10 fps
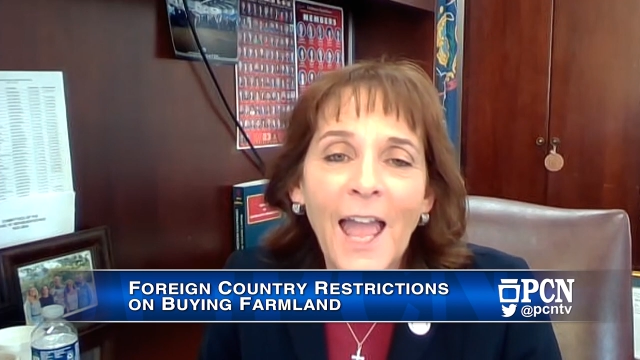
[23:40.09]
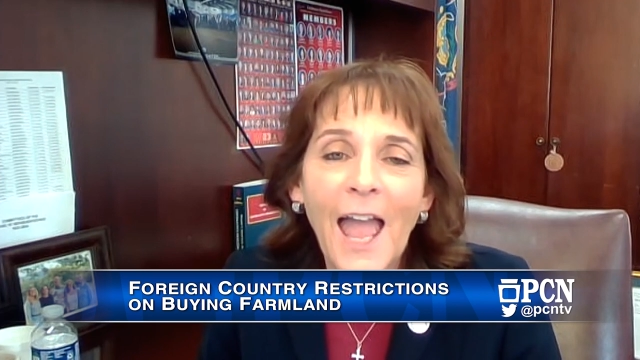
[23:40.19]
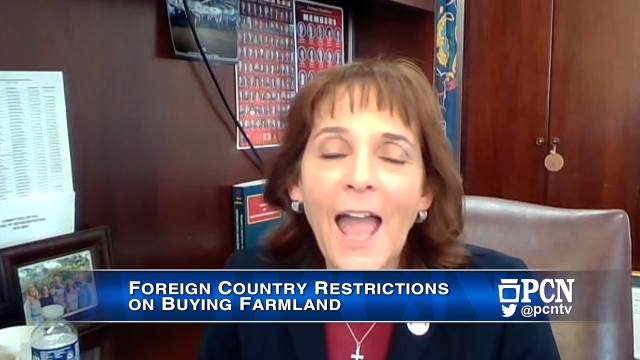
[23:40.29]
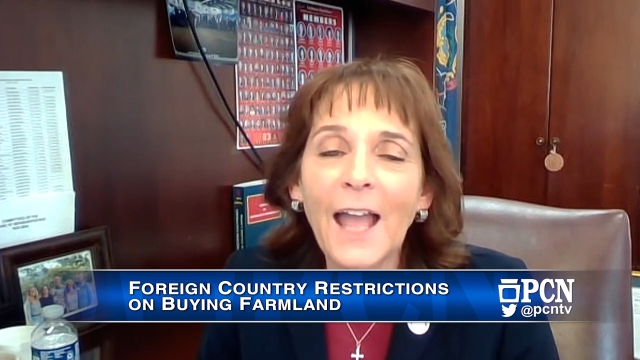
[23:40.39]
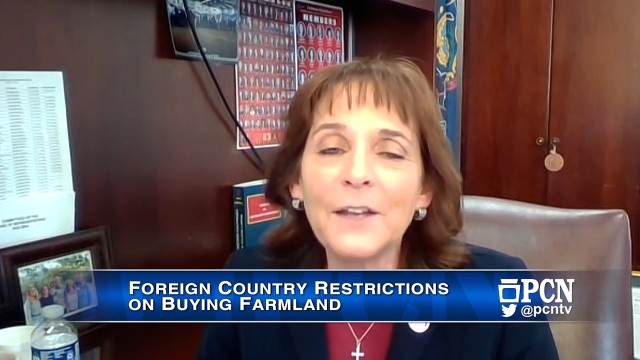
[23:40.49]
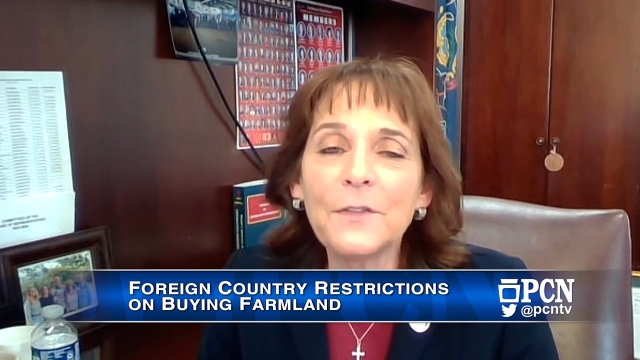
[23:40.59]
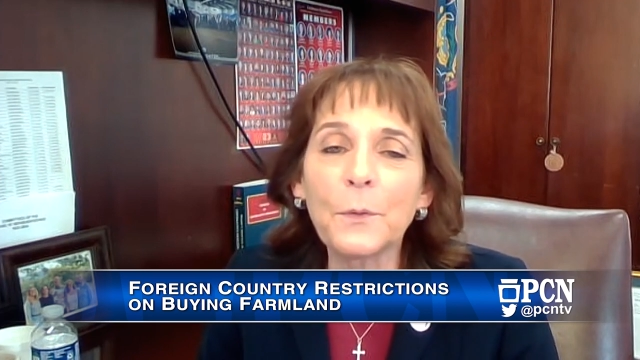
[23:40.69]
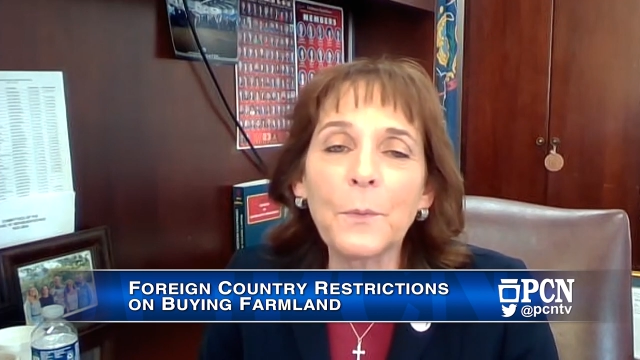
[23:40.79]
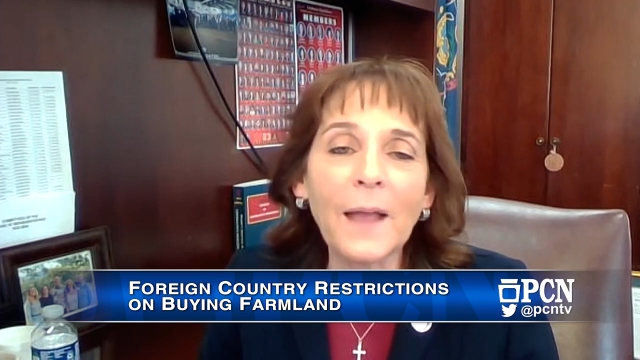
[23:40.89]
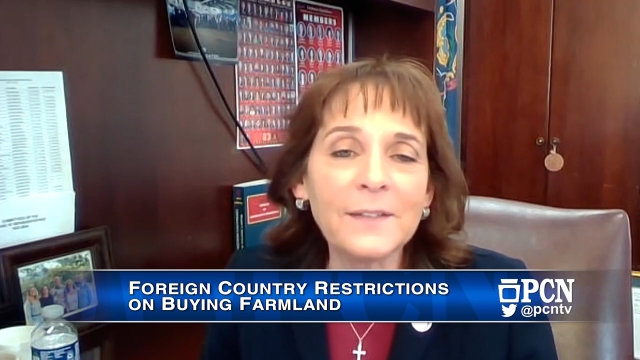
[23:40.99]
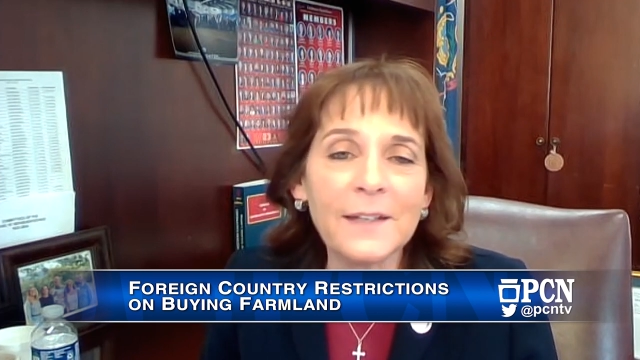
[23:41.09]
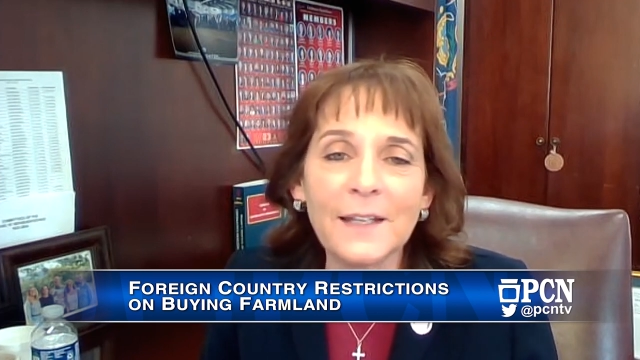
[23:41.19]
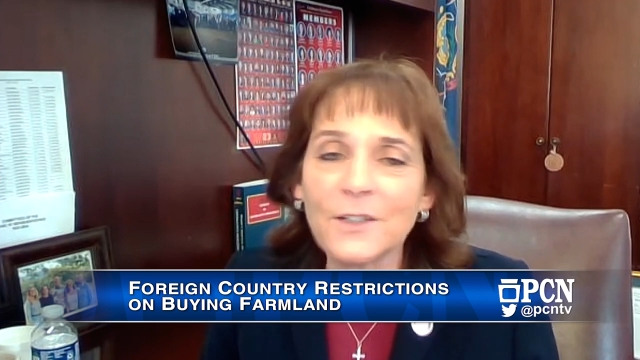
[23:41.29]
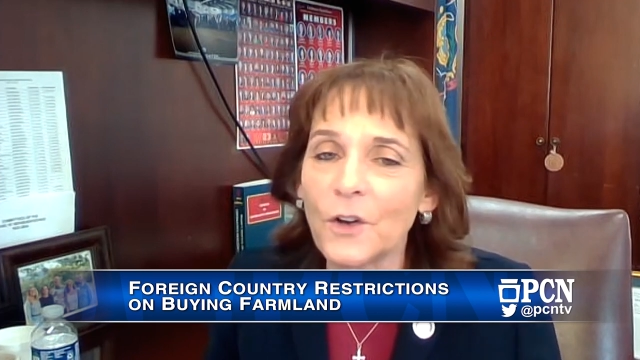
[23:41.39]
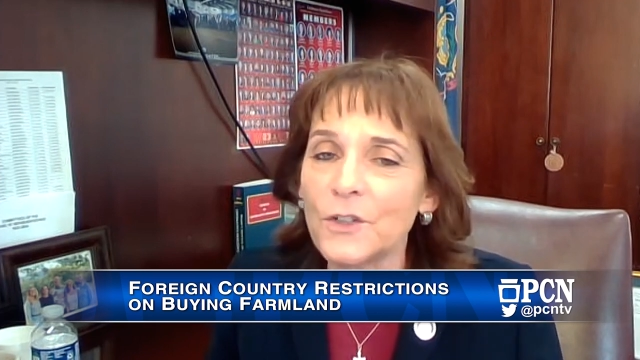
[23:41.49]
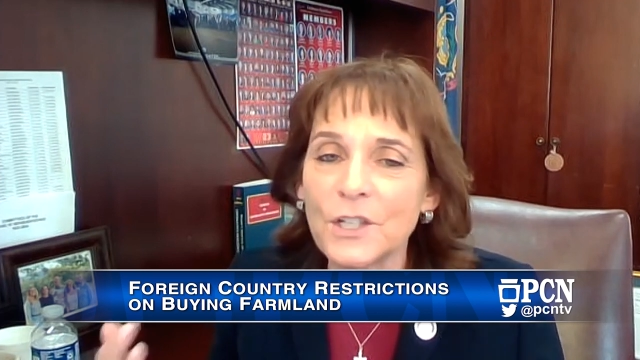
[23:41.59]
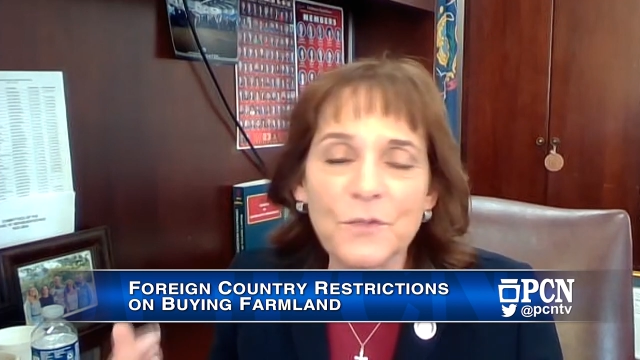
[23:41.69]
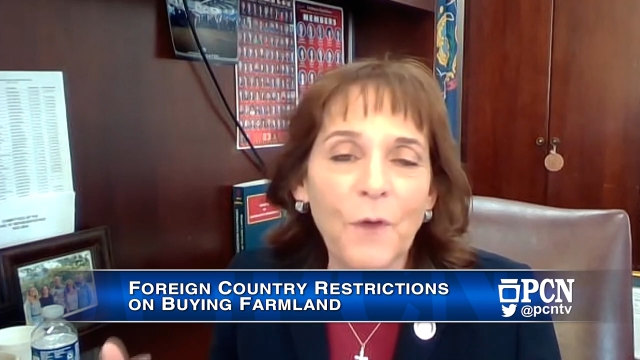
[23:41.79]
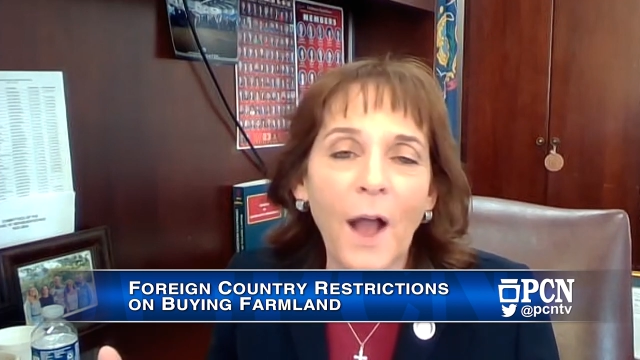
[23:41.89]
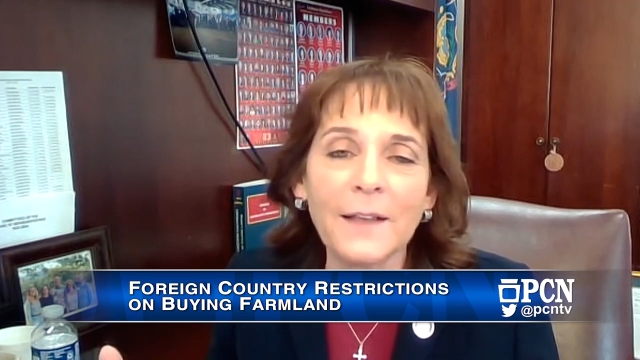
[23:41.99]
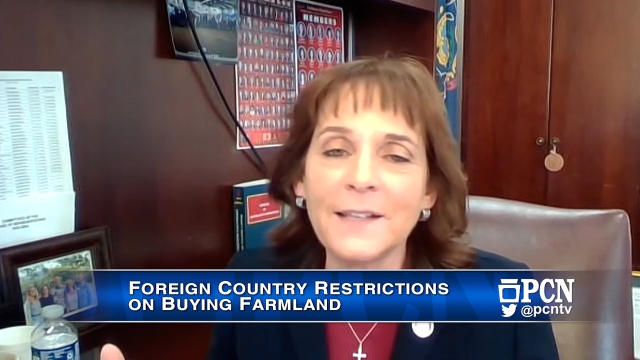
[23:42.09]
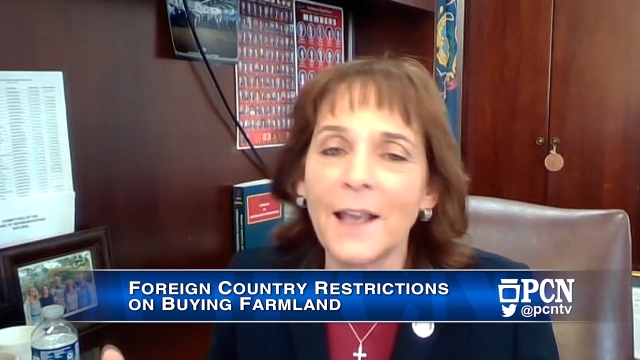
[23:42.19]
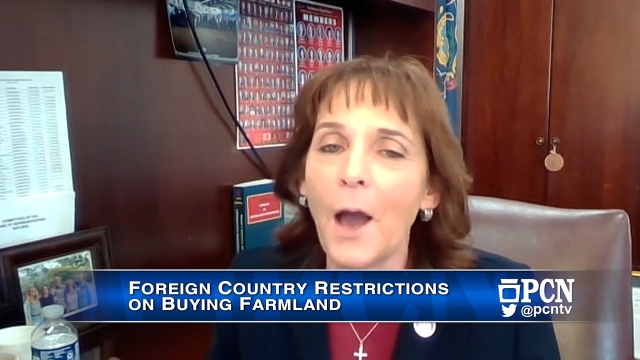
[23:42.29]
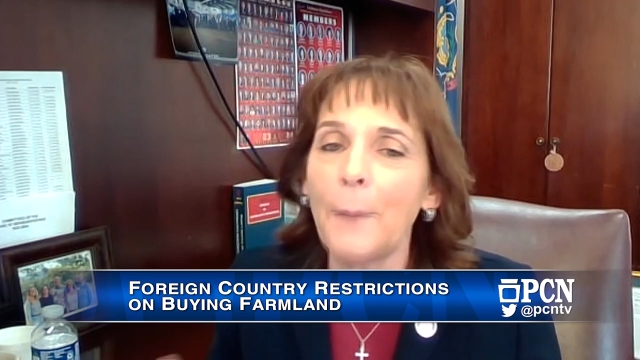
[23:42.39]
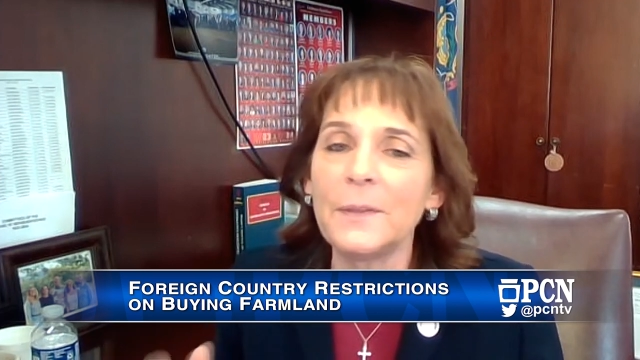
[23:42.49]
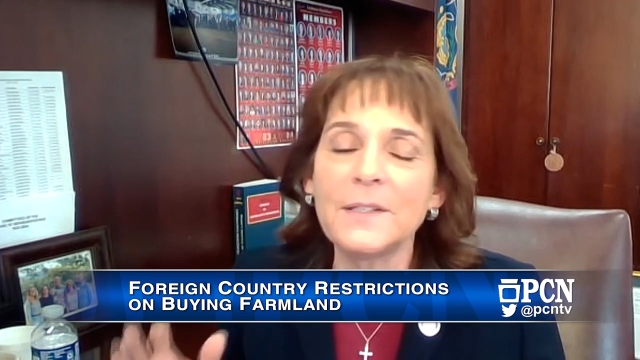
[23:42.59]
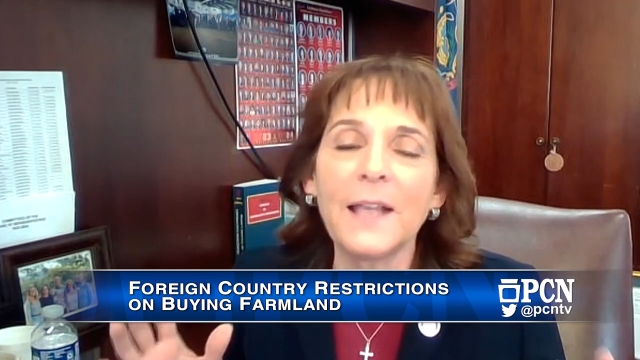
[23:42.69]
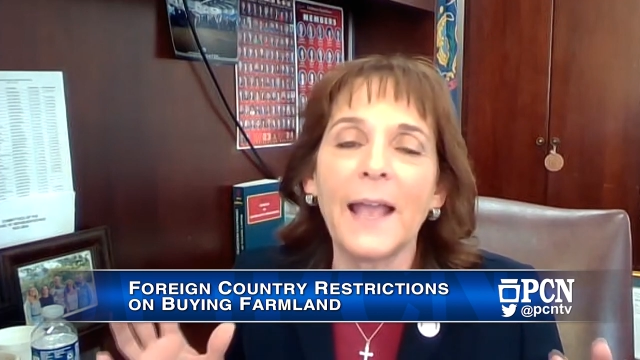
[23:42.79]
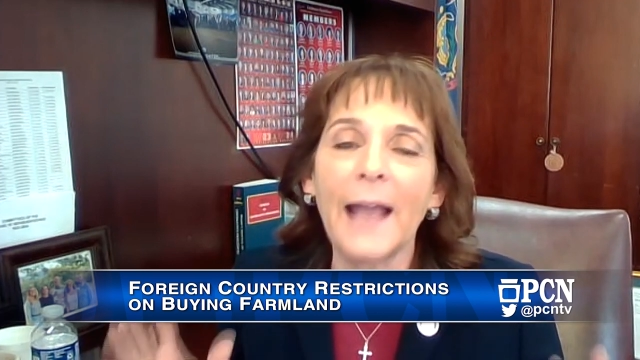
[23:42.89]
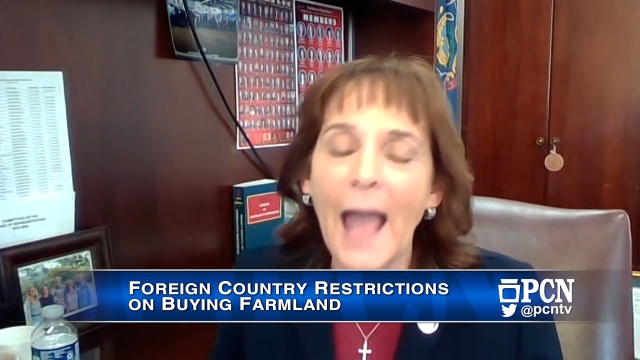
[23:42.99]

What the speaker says: And the residents are just rising up and saying,